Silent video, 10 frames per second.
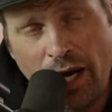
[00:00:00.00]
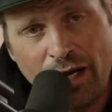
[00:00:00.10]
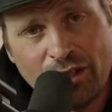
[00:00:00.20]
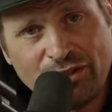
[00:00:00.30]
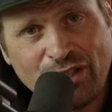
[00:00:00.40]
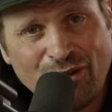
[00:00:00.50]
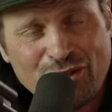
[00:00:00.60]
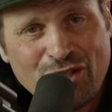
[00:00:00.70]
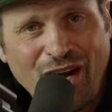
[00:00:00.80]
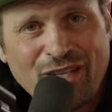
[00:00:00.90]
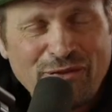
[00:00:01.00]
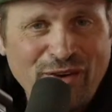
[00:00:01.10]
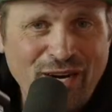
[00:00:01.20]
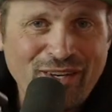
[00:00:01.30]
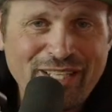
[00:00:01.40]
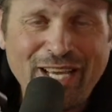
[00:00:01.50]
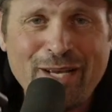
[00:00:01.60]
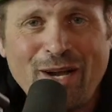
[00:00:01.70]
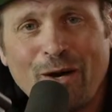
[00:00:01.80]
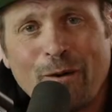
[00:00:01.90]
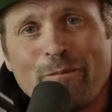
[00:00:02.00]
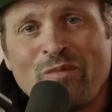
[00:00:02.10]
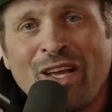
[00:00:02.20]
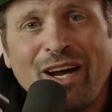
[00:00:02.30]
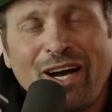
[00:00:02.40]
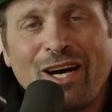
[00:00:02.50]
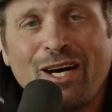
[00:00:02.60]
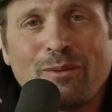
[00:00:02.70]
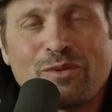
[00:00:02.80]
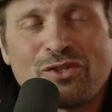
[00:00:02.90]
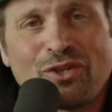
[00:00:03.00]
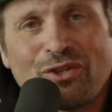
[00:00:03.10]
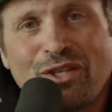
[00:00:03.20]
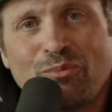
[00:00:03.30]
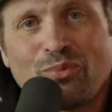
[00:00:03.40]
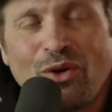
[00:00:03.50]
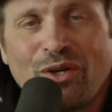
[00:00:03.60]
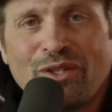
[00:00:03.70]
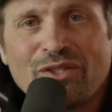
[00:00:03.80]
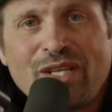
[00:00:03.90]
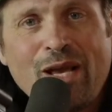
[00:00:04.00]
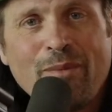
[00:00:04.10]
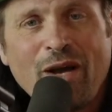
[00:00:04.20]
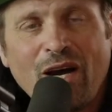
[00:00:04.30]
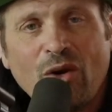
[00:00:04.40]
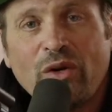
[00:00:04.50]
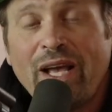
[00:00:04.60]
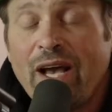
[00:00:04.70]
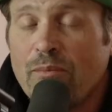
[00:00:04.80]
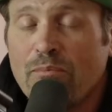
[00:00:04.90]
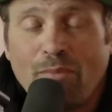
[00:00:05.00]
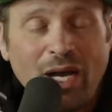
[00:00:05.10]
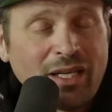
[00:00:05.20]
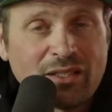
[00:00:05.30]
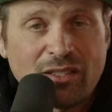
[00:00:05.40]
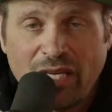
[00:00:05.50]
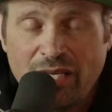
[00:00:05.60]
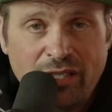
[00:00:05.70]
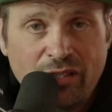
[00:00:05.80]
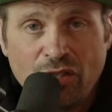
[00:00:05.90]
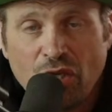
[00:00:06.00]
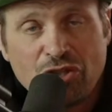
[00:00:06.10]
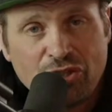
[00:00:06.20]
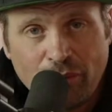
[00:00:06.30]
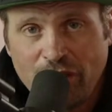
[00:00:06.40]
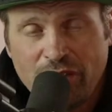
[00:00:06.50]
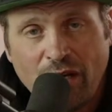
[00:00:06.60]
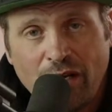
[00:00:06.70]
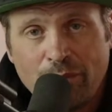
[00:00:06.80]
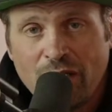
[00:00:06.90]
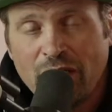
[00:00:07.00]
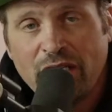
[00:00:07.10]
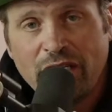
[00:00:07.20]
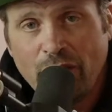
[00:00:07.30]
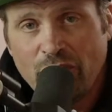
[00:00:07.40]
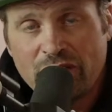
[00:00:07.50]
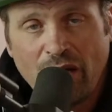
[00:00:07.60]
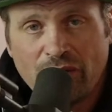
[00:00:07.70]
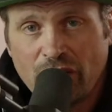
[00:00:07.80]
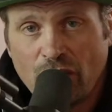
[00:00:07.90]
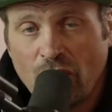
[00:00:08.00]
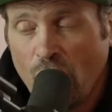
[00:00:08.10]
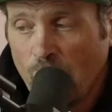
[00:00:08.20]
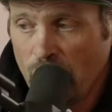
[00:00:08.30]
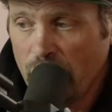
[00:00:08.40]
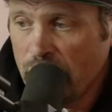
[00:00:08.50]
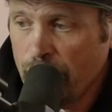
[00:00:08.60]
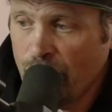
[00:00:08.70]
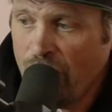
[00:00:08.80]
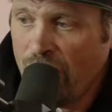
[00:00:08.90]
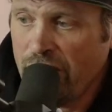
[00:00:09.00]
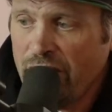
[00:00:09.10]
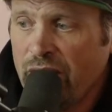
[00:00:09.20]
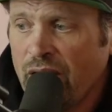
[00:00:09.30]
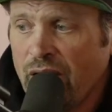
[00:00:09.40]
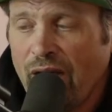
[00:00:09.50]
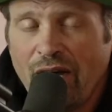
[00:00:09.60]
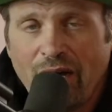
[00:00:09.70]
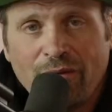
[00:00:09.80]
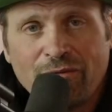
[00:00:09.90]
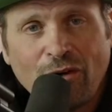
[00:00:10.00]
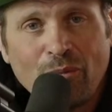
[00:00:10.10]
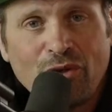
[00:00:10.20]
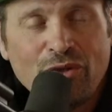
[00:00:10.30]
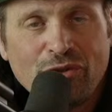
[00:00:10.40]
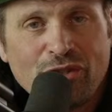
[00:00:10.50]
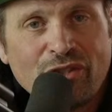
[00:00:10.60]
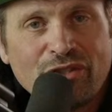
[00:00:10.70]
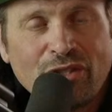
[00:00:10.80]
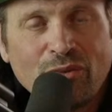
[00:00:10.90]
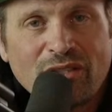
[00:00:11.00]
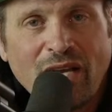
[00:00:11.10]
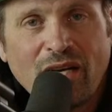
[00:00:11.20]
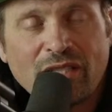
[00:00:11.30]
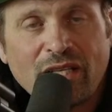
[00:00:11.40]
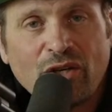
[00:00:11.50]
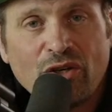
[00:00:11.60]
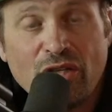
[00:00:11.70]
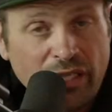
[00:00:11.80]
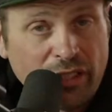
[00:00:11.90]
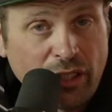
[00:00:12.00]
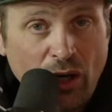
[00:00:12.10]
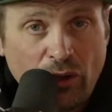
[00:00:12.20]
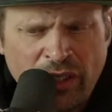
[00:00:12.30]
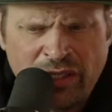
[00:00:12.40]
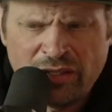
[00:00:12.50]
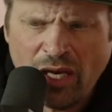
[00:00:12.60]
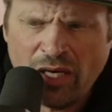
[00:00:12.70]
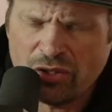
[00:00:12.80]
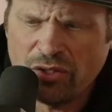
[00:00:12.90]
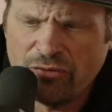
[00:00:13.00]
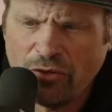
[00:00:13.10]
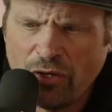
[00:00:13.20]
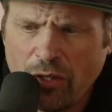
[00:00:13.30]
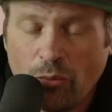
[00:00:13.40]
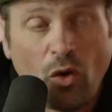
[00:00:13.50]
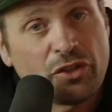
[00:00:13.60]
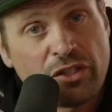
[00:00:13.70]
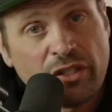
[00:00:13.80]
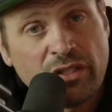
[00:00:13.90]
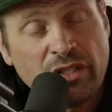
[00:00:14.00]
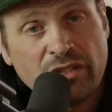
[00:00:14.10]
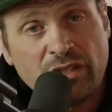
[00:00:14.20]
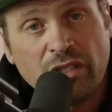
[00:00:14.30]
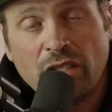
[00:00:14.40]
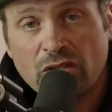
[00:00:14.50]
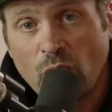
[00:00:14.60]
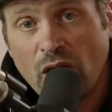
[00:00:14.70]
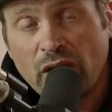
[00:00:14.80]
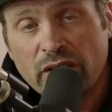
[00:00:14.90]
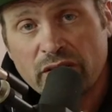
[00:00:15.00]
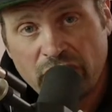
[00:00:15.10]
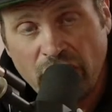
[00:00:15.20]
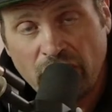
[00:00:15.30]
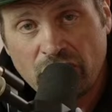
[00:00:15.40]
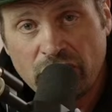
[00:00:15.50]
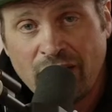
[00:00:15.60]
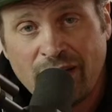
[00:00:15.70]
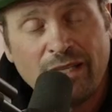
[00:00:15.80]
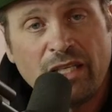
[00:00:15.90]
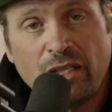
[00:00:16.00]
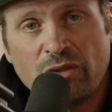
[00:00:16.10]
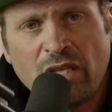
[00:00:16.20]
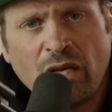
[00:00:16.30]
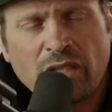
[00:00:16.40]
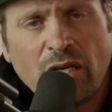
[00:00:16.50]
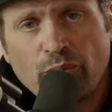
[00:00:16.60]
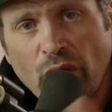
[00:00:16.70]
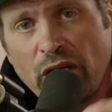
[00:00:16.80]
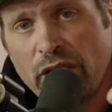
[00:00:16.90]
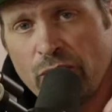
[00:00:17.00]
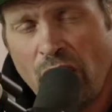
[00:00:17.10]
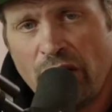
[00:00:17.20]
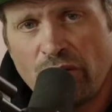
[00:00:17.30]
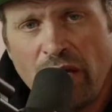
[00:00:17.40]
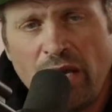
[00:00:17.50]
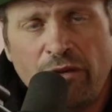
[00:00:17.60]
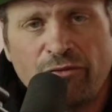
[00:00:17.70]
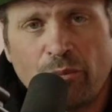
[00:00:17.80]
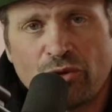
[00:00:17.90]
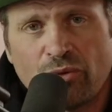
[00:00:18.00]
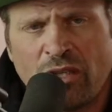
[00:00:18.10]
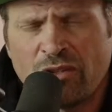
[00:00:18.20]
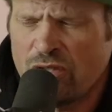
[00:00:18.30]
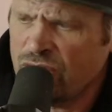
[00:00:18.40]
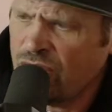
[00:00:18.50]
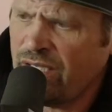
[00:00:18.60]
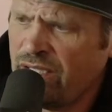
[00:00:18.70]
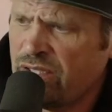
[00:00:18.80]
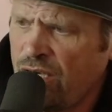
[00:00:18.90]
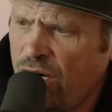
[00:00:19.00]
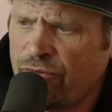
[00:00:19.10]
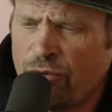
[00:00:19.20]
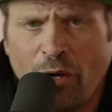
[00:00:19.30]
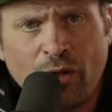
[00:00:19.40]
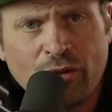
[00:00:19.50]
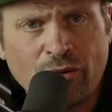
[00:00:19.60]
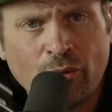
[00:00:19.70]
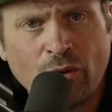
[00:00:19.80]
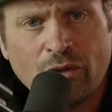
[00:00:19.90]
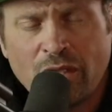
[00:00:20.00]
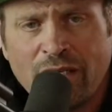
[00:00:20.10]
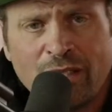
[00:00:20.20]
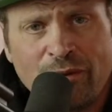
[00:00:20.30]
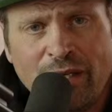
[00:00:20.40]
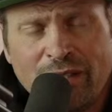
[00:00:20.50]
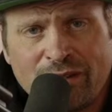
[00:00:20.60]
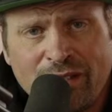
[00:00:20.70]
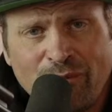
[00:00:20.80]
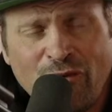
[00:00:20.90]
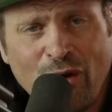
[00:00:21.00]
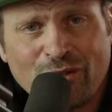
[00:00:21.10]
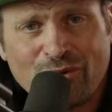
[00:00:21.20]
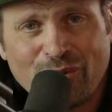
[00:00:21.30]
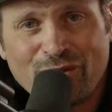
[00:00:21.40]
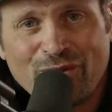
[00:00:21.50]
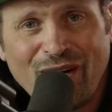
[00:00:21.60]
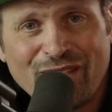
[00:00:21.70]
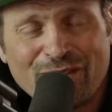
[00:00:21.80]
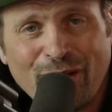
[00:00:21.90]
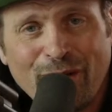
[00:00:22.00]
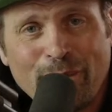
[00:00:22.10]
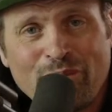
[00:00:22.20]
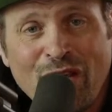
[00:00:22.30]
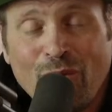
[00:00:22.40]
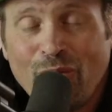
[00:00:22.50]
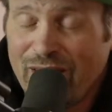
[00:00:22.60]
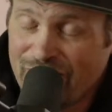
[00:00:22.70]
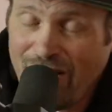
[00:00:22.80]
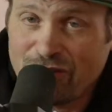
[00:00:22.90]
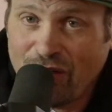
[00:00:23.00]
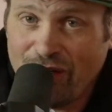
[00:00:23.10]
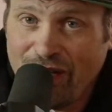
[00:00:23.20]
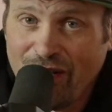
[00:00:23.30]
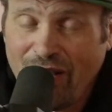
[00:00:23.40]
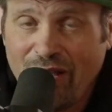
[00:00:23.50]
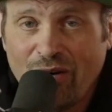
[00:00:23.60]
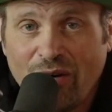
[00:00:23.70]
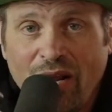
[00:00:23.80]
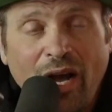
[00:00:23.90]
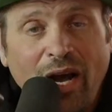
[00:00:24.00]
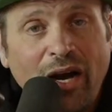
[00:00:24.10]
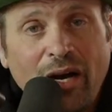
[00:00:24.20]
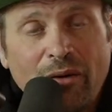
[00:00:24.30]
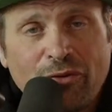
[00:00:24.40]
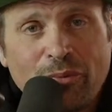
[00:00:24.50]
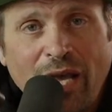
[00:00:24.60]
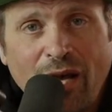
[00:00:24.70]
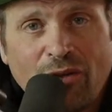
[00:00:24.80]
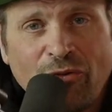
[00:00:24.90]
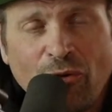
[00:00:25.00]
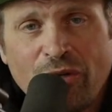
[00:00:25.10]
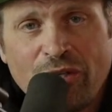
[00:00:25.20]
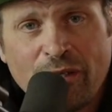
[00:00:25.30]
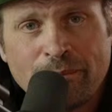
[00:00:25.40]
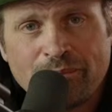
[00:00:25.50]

So Josh Farah came out Sterling Broyles came out. We had Mike Leahy, Shibby Time. He was out there. Willie Brady from New Jersey was out there. Nico, he's actually from Washington, D.C., as well as Declan. He was out there. Brett E. Ryder A. from Toronto. So I guess they are from all over the world. We had folks from Toronto. We had Zach Darnell out from California.